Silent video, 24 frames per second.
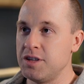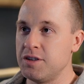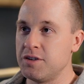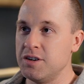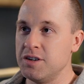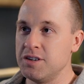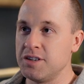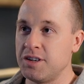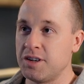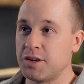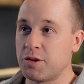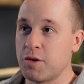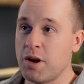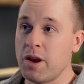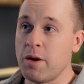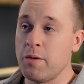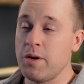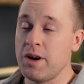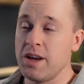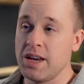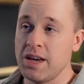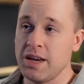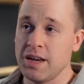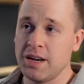there isn't a great
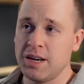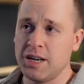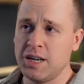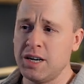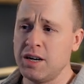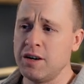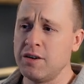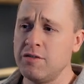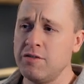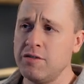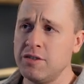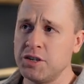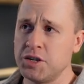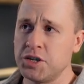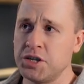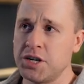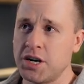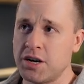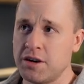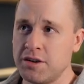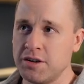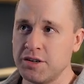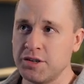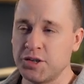way of
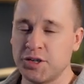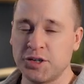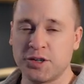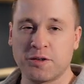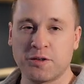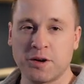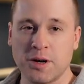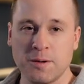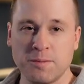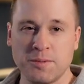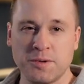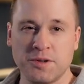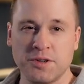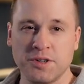sharing scripts.